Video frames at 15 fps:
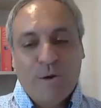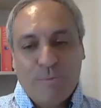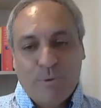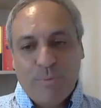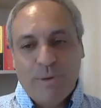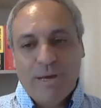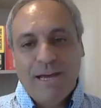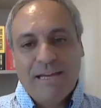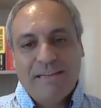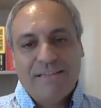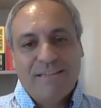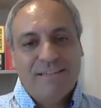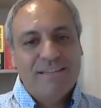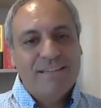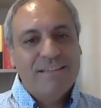prepared.
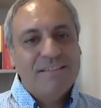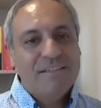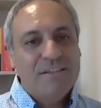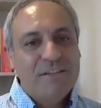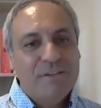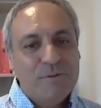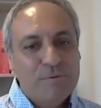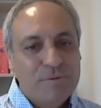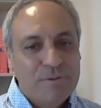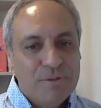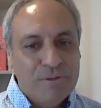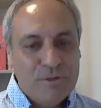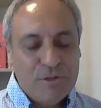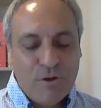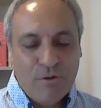
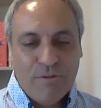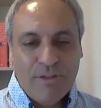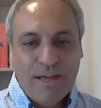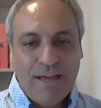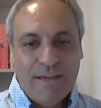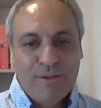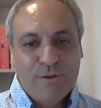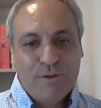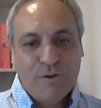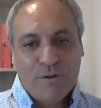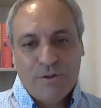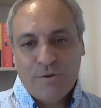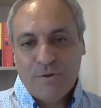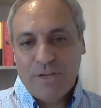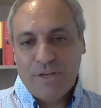You got there. You got
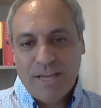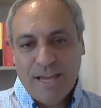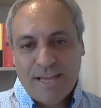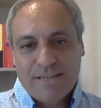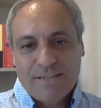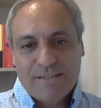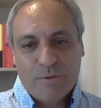there in the end.